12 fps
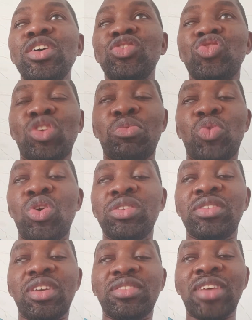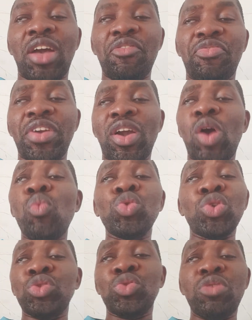some call it exam fear, we
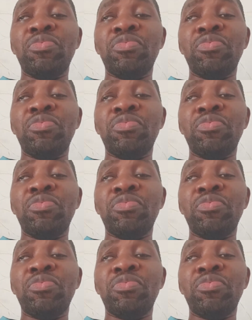don't know,